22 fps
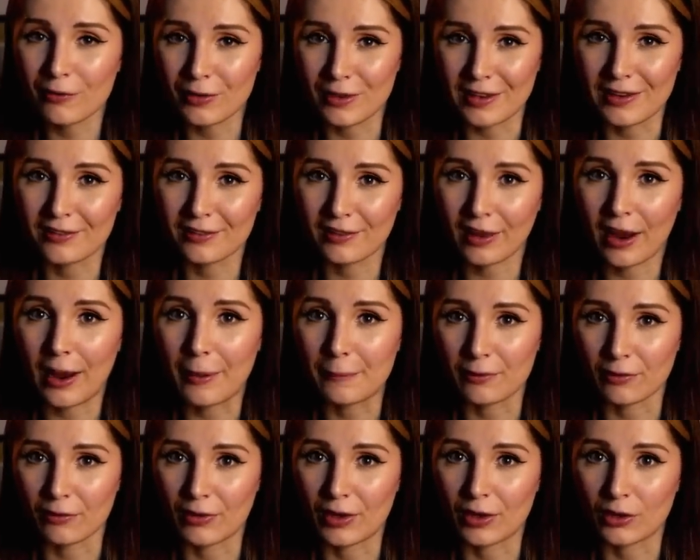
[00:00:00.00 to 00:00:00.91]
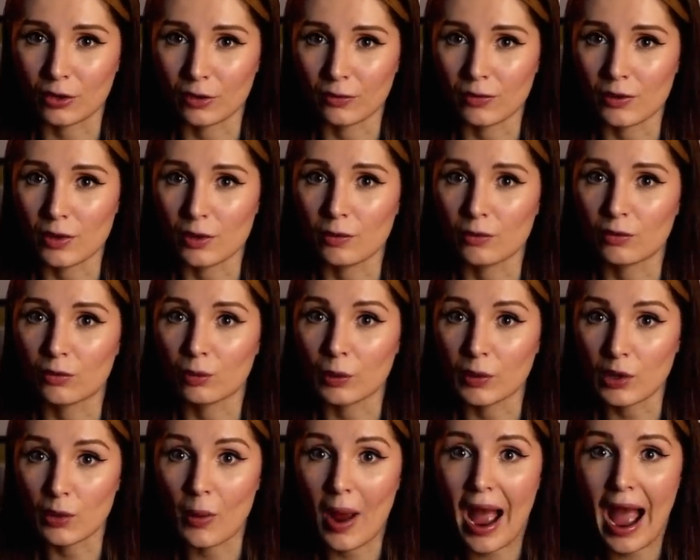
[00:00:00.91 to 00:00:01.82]
these types of interviews
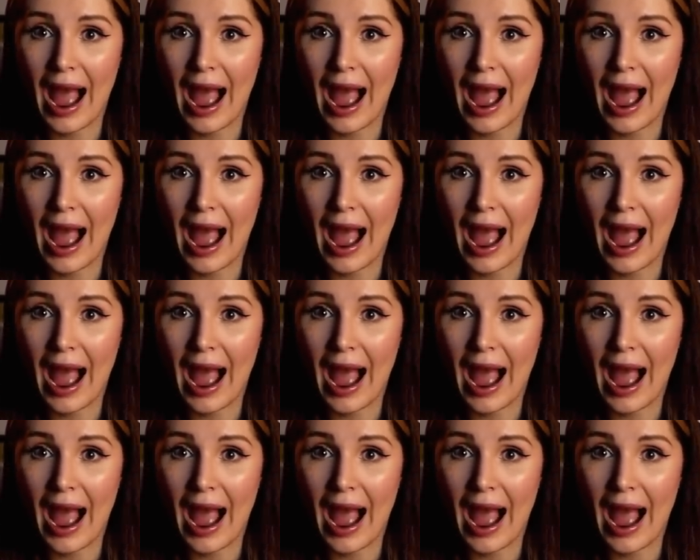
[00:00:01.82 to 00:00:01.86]
where you